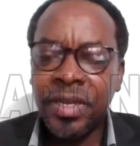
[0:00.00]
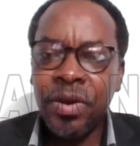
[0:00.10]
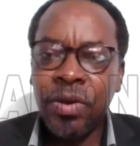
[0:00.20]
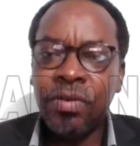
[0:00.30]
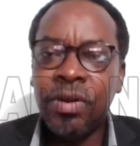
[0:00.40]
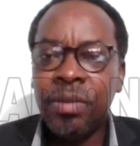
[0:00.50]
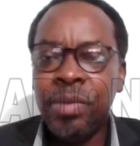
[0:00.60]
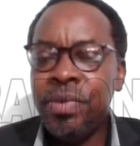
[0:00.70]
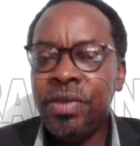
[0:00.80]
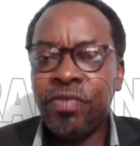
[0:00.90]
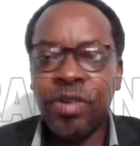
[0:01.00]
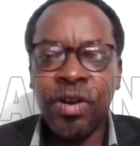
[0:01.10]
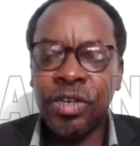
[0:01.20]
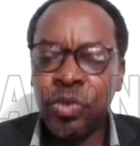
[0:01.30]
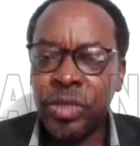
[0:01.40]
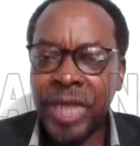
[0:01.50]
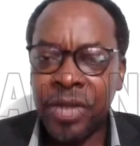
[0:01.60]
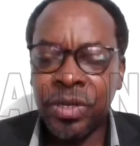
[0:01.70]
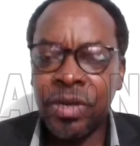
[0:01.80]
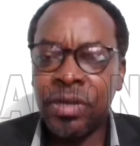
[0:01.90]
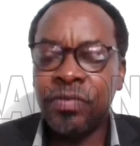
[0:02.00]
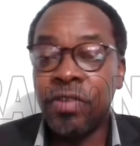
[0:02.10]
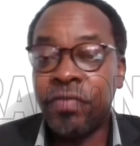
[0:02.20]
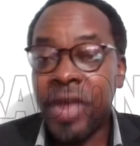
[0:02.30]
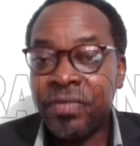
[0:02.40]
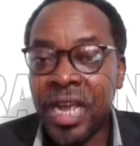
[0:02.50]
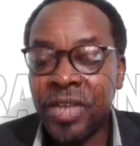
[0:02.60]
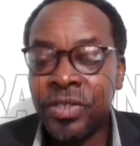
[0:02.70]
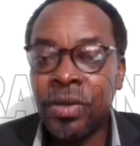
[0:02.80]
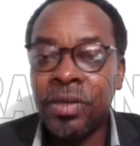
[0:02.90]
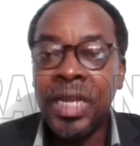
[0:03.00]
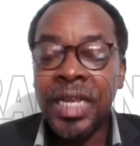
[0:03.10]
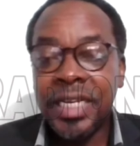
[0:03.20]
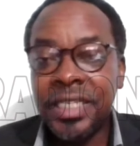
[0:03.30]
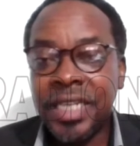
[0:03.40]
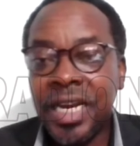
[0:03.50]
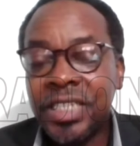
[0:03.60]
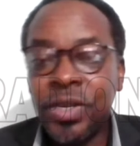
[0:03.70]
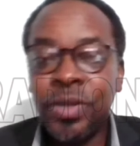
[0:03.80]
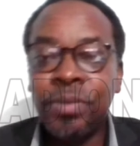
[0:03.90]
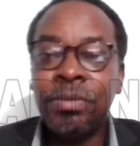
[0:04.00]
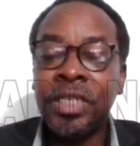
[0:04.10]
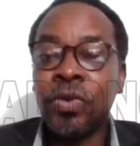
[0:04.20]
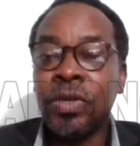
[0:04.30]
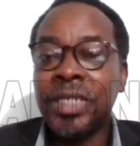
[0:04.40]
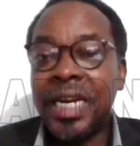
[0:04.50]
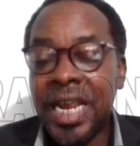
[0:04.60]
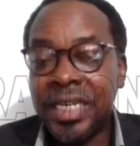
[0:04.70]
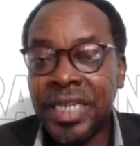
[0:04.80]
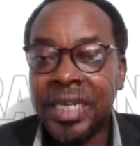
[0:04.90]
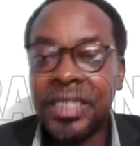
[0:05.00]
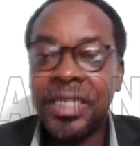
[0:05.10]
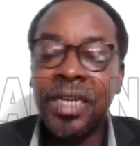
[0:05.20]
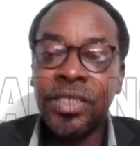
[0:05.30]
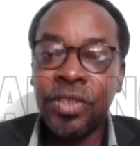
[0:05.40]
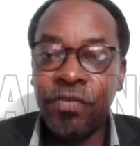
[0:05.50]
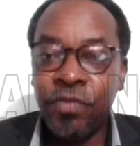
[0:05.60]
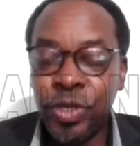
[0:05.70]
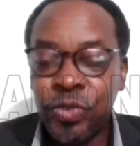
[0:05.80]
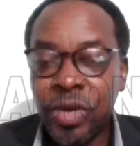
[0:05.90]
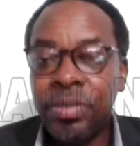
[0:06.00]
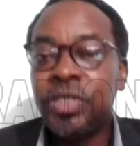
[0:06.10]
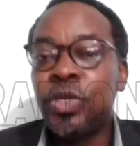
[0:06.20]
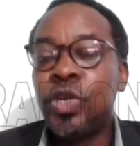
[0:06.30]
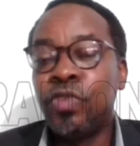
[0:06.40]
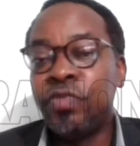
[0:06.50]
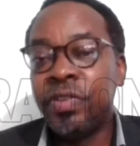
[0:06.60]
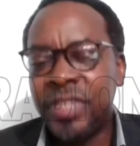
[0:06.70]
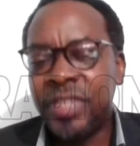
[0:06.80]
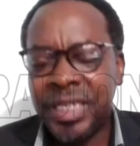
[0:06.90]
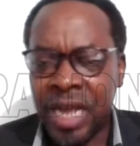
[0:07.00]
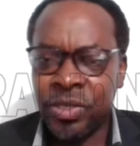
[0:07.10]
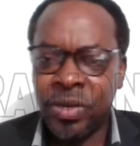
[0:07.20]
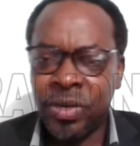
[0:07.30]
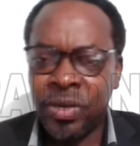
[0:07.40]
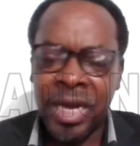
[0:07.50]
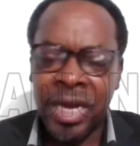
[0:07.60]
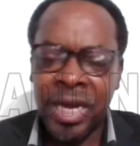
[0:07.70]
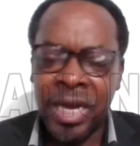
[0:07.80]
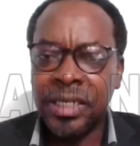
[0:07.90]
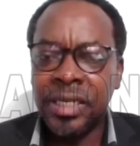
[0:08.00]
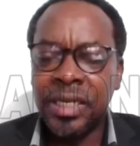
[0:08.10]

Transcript: You know, maybe for two thousand, for five thousand. In this election, it was alleged that some votes were being sold for fifteen thousand and all that.